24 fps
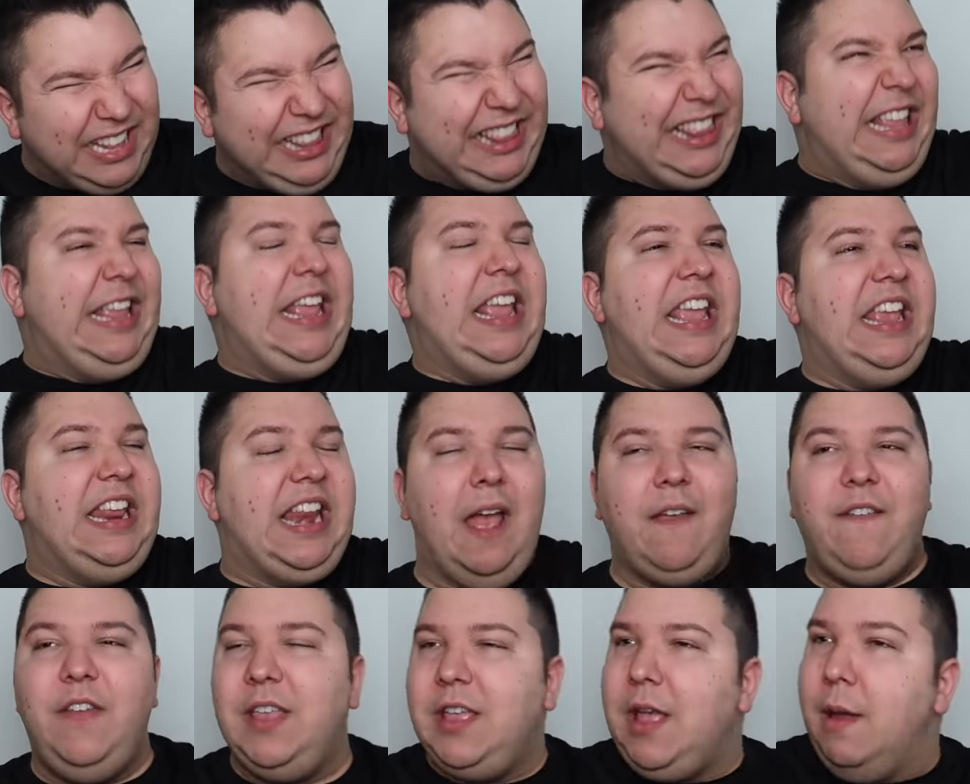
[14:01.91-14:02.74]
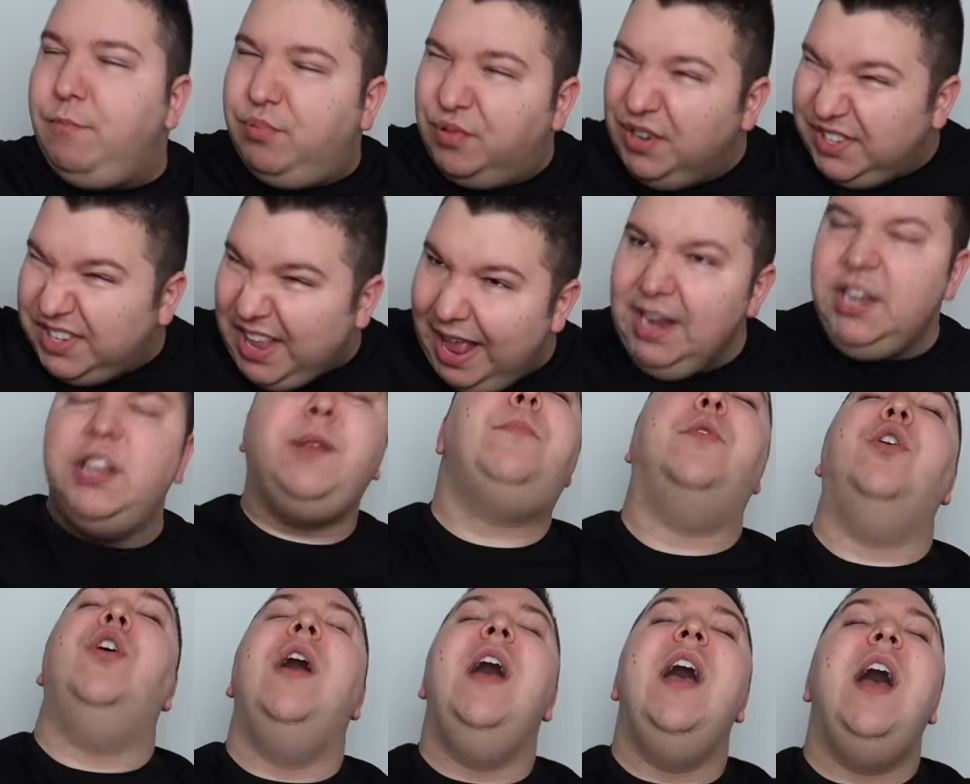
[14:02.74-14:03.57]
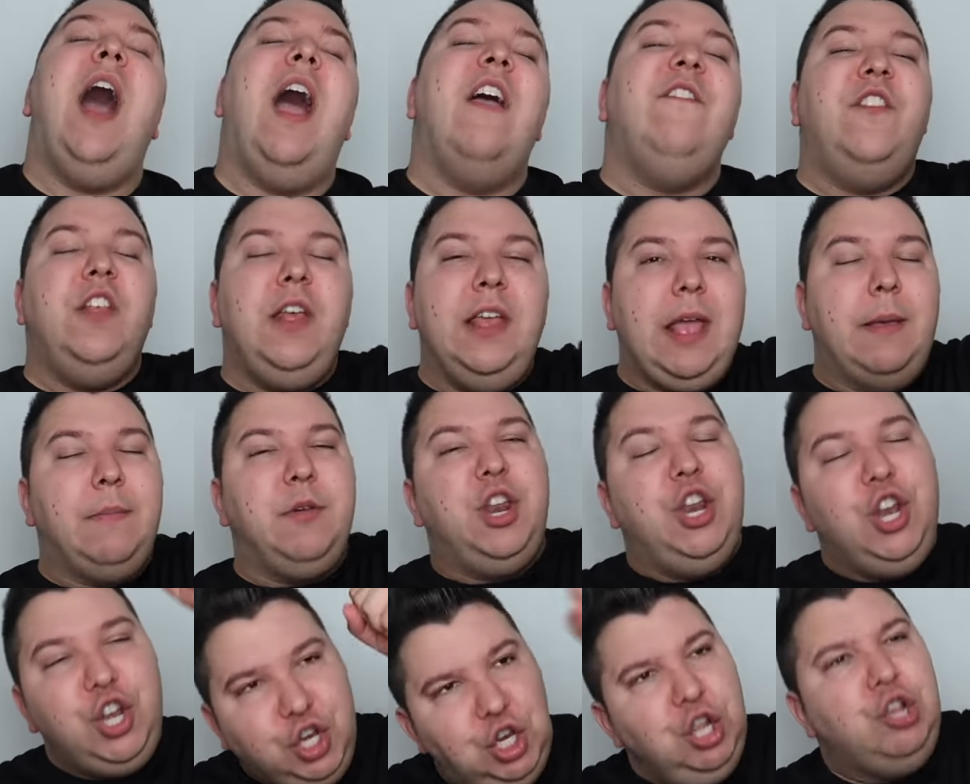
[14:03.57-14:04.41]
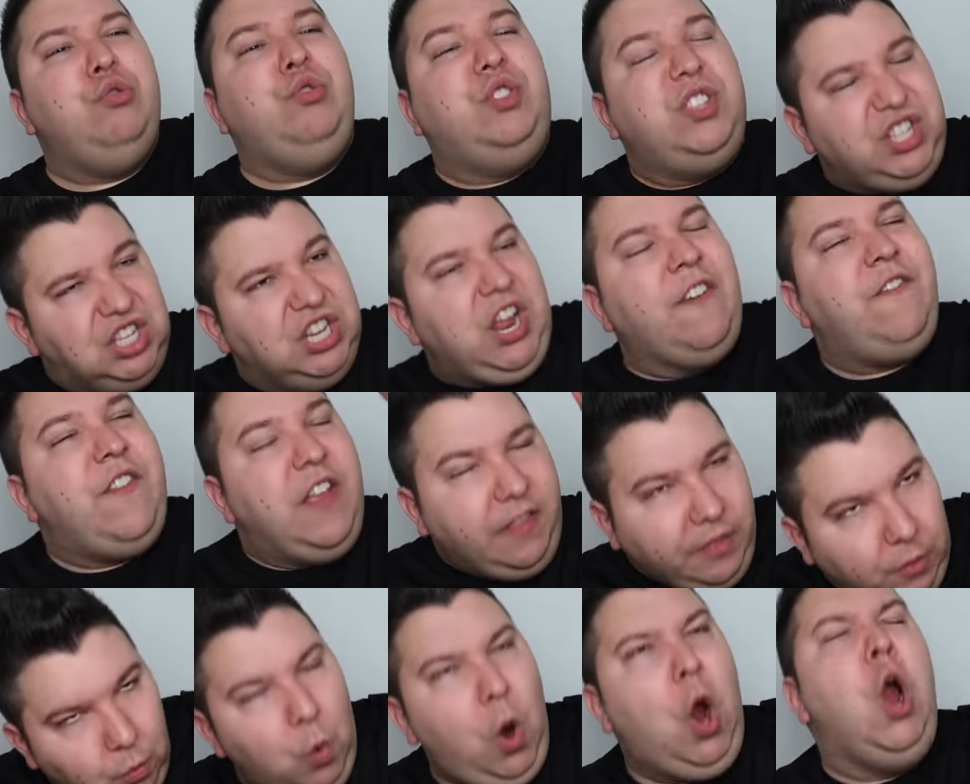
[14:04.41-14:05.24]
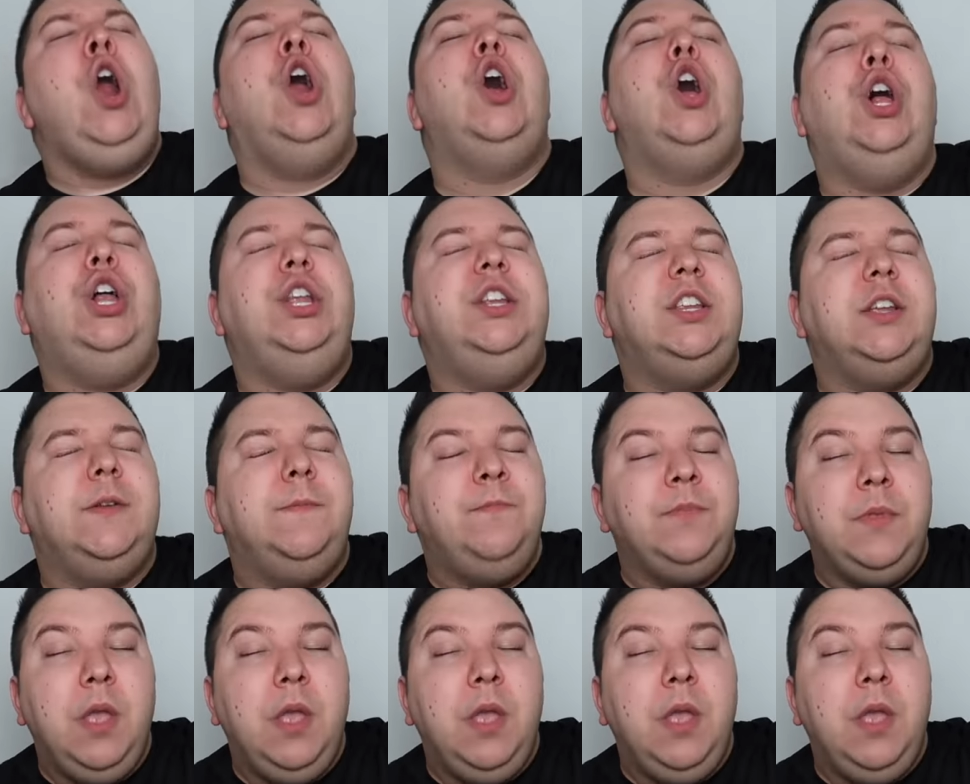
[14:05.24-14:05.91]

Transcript: clean. I feel like I'm presentable. I feel like I'm gonna do stuff in the world.